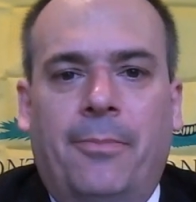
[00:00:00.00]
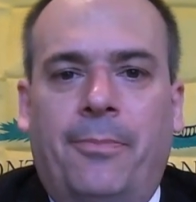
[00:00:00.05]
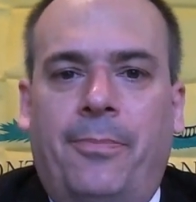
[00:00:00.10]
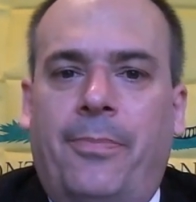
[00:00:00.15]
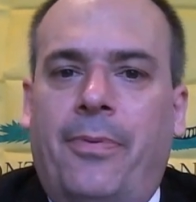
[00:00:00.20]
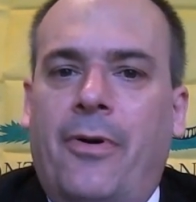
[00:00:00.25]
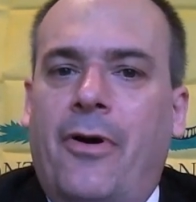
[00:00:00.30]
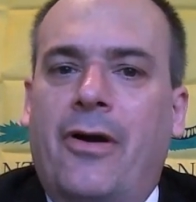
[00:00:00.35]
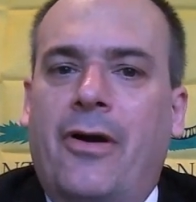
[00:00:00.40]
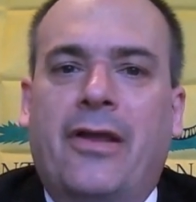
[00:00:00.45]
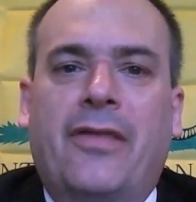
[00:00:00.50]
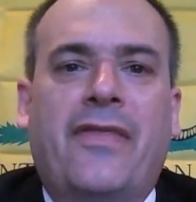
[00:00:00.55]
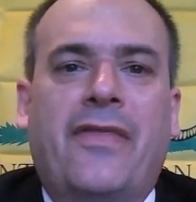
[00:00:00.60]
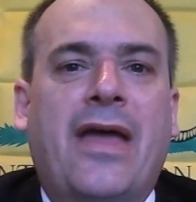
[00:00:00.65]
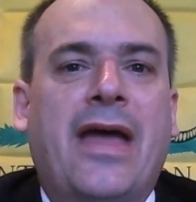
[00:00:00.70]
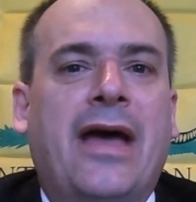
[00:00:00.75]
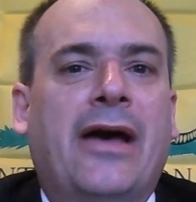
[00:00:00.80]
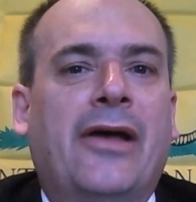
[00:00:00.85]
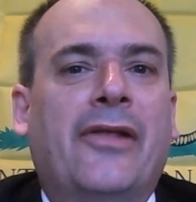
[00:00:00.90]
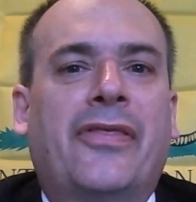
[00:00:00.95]
Part of the
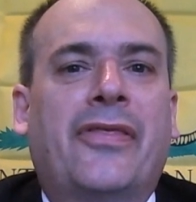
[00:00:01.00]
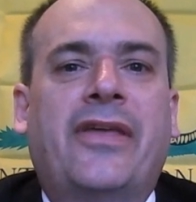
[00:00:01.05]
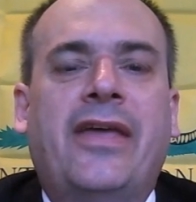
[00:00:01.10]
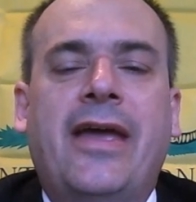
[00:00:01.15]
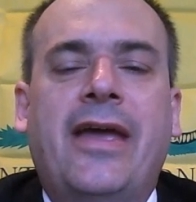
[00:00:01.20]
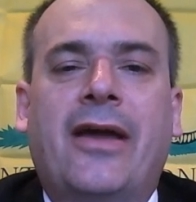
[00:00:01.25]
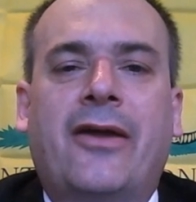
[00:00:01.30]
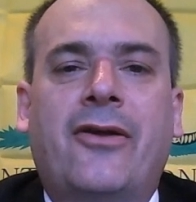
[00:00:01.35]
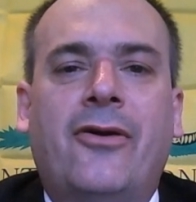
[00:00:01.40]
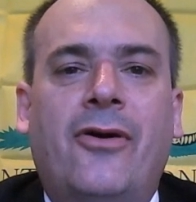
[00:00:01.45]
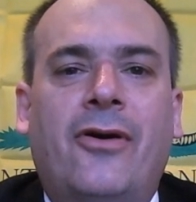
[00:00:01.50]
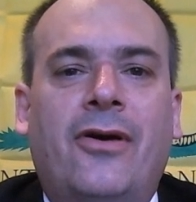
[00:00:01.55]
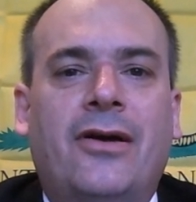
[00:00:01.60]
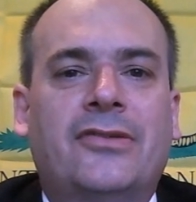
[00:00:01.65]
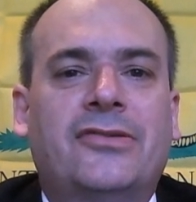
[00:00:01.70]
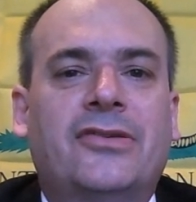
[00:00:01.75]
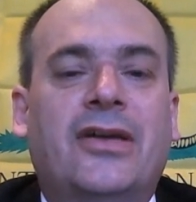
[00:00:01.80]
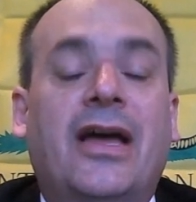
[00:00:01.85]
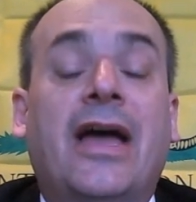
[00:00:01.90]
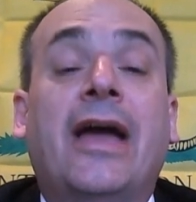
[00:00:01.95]
health care cost,
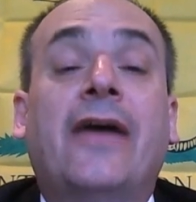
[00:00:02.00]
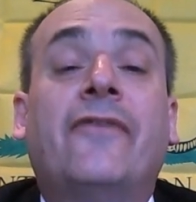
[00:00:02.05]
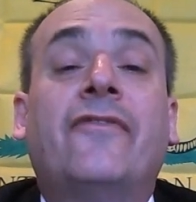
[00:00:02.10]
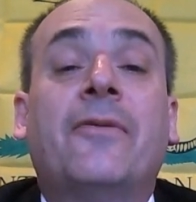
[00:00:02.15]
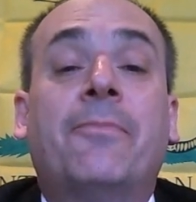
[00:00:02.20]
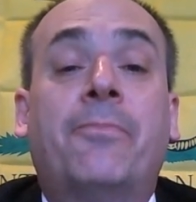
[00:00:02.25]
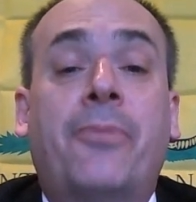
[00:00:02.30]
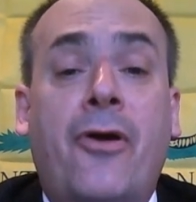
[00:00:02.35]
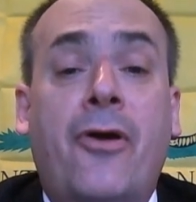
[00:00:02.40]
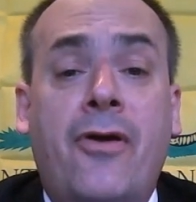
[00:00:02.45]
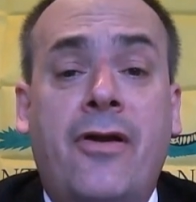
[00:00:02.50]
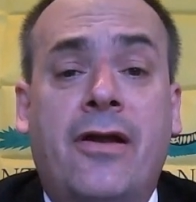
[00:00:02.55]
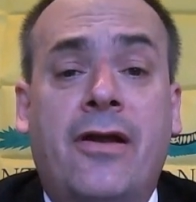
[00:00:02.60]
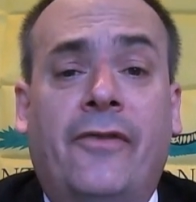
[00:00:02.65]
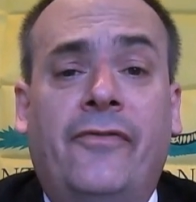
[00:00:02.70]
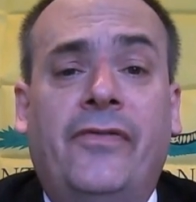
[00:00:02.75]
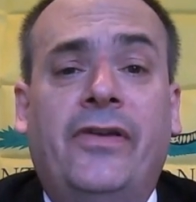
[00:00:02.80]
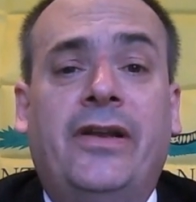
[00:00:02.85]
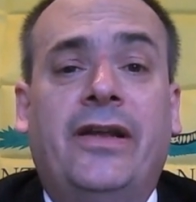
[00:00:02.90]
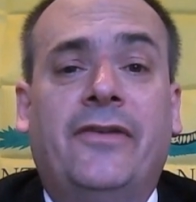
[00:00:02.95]
a heavy burden
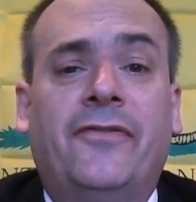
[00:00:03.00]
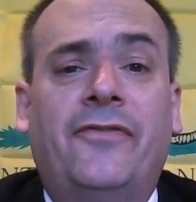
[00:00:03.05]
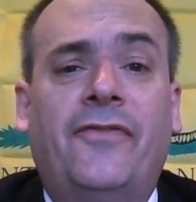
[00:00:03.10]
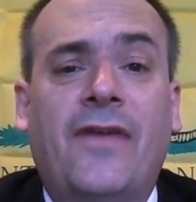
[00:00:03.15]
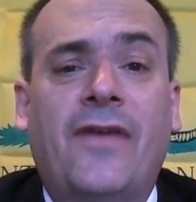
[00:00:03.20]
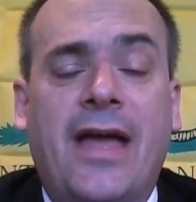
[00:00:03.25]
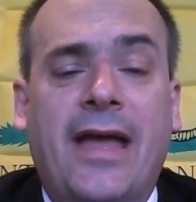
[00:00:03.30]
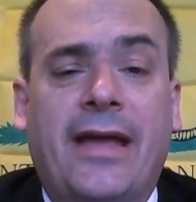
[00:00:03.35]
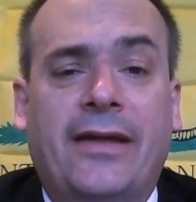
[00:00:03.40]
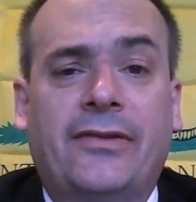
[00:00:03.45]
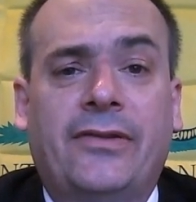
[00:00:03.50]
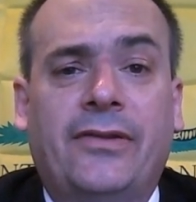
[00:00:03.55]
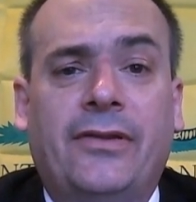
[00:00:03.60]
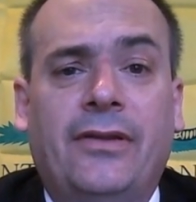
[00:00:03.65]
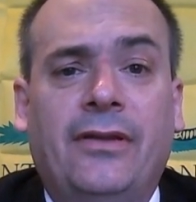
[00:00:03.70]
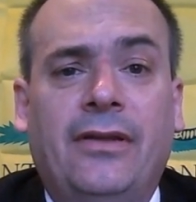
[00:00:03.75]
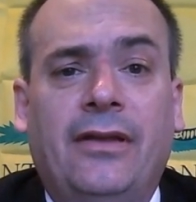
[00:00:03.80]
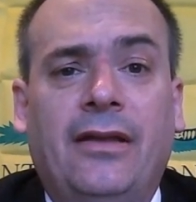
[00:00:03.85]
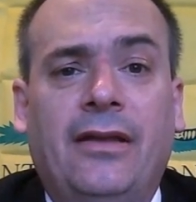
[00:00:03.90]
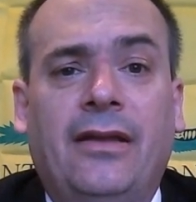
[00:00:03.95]
of it, in fact,
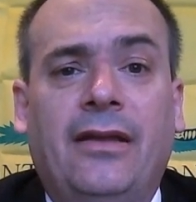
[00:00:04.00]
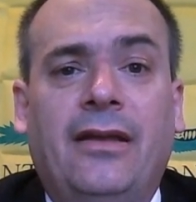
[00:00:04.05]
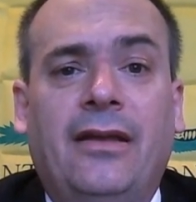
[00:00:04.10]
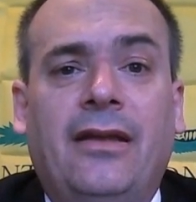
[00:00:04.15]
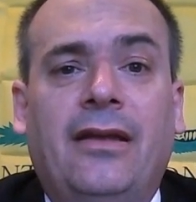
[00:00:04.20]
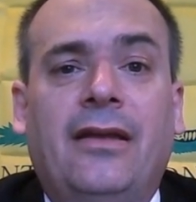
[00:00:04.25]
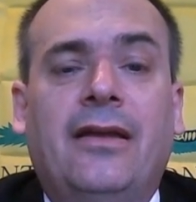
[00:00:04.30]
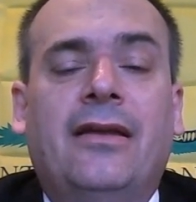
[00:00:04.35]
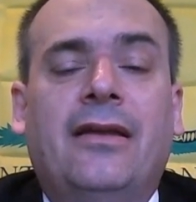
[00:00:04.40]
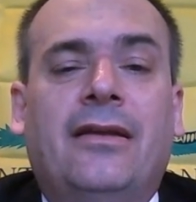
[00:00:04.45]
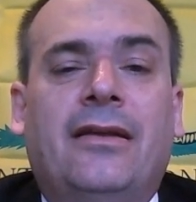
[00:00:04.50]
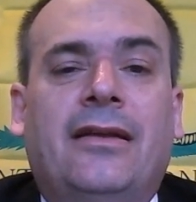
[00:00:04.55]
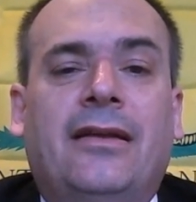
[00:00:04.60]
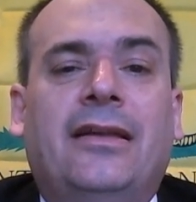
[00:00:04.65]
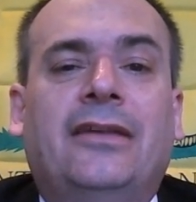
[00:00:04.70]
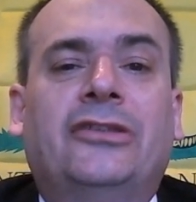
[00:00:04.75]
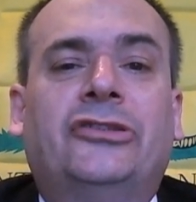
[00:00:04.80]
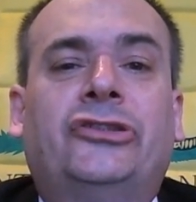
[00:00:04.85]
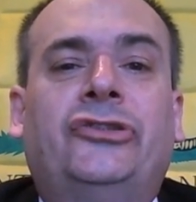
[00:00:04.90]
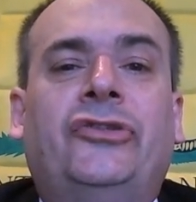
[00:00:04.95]

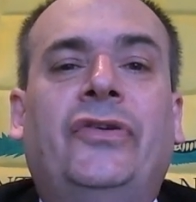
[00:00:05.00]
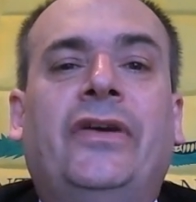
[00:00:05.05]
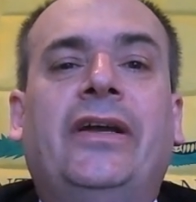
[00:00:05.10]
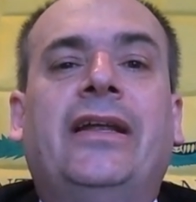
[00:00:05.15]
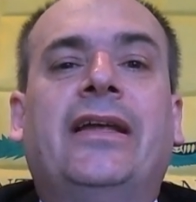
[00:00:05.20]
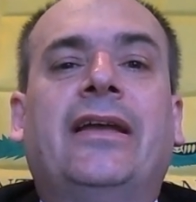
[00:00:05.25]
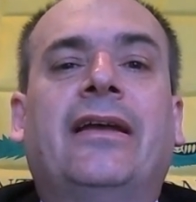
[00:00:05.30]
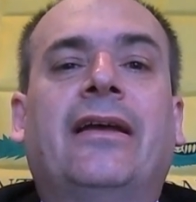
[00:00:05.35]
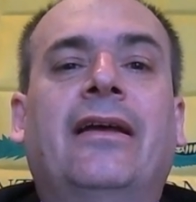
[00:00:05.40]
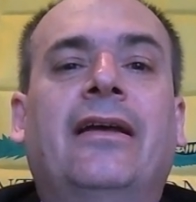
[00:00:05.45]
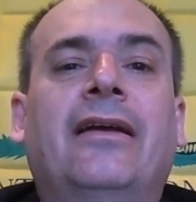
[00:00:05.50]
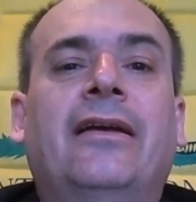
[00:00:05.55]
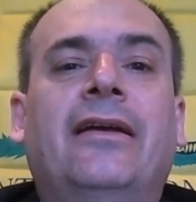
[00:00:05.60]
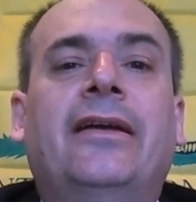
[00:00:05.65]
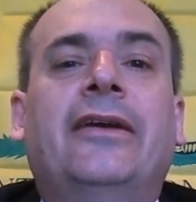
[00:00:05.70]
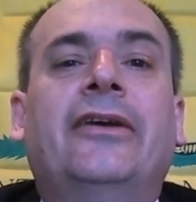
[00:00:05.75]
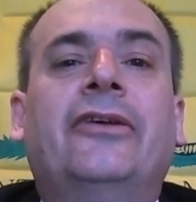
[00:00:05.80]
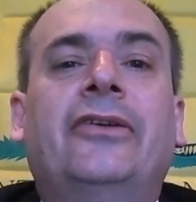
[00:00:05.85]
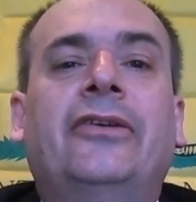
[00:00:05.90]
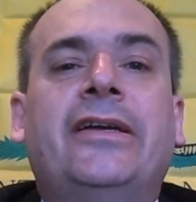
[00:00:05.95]
is treating
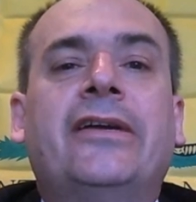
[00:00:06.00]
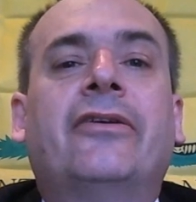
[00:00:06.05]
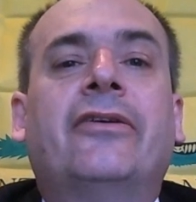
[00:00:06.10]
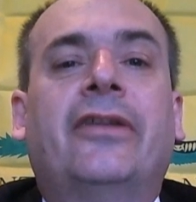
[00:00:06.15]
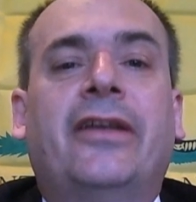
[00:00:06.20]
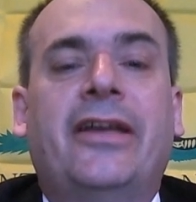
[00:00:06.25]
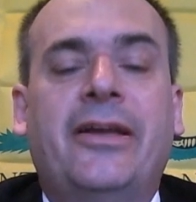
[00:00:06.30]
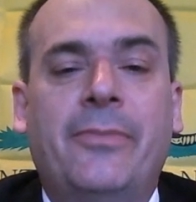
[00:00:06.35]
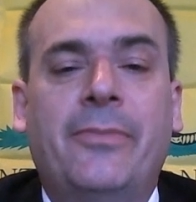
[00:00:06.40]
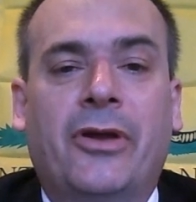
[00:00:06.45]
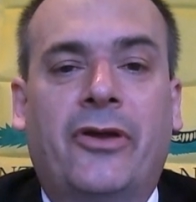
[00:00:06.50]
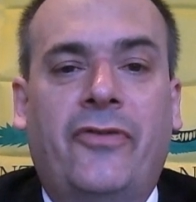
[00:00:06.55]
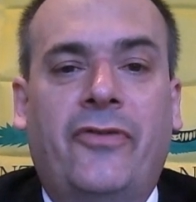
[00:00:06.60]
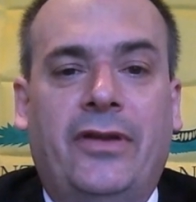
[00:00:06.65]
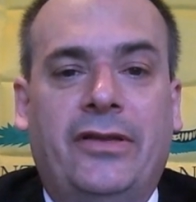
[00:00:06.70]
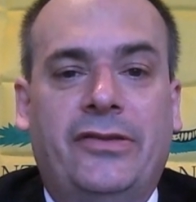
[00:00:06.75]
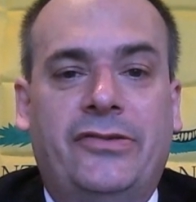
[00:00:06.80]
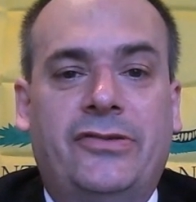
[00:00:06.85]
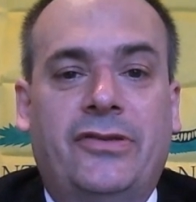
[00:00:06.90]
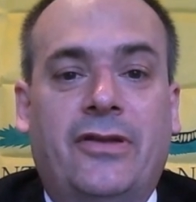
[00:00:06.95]
illegal
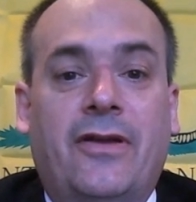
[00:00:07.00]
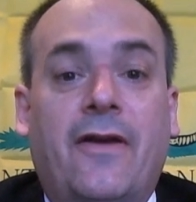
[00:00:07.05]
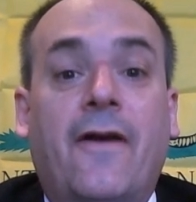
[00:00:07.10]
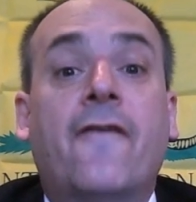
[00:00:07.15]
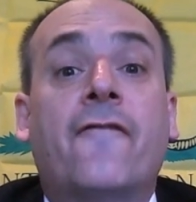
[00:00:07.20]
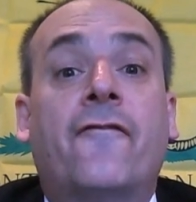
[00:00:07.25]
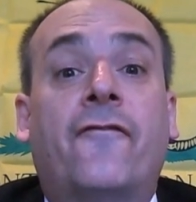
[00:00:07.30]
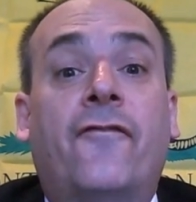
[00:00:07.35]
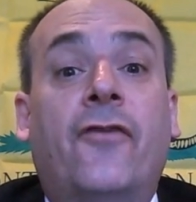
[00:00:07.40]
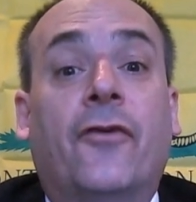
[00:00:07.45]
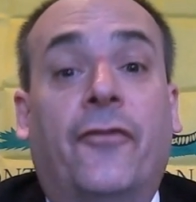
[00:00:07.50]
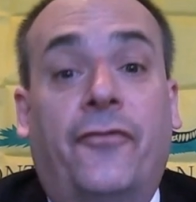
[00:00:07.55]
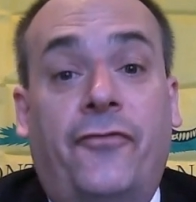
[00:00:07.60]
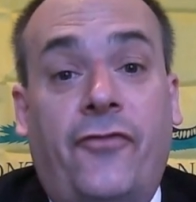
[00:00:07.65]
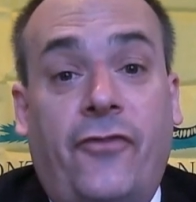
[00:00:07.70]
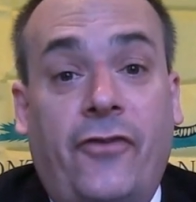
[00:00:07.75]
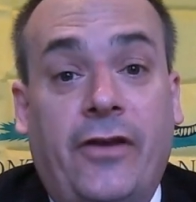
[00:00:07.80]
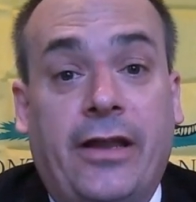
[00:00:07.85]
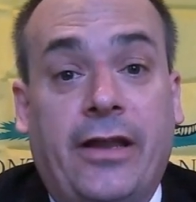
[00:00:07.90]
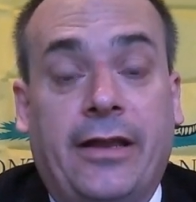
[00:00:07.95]
immigrants for
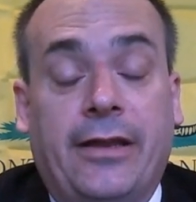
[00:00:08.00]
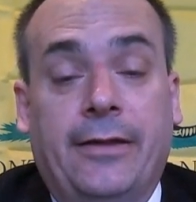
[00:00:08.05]
free.